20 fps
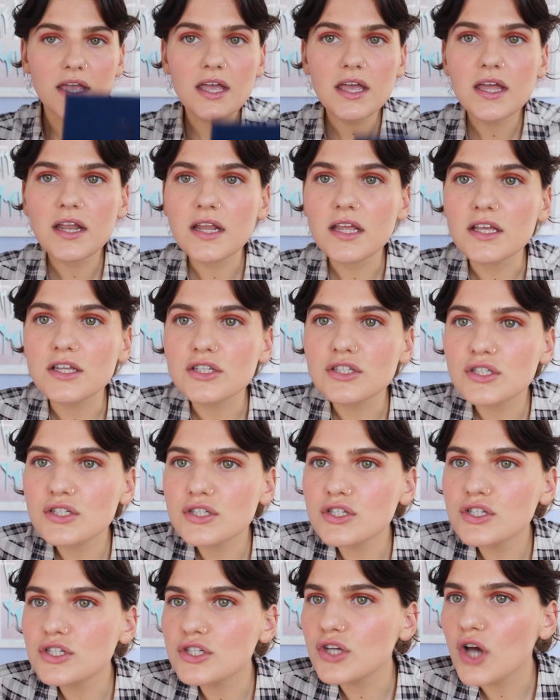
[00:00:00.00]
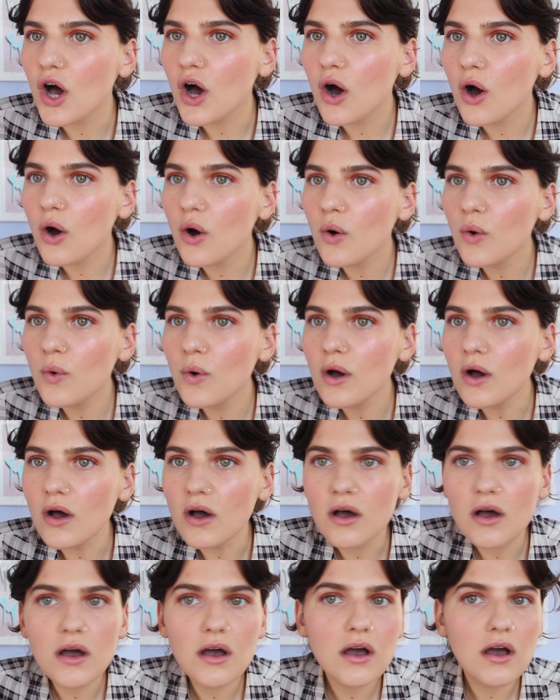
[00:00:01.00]
It is so
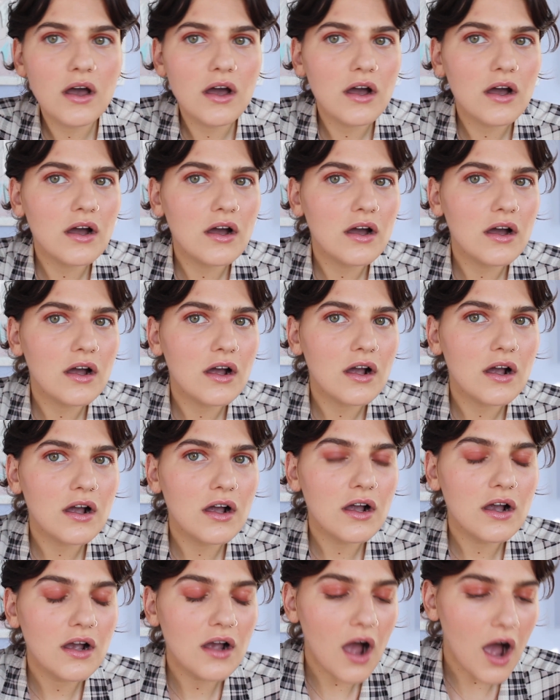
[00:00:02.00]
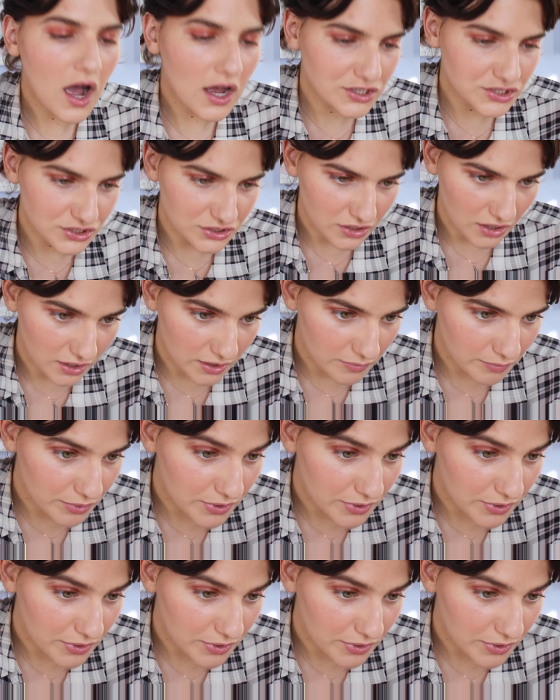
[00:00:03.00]
gosh darn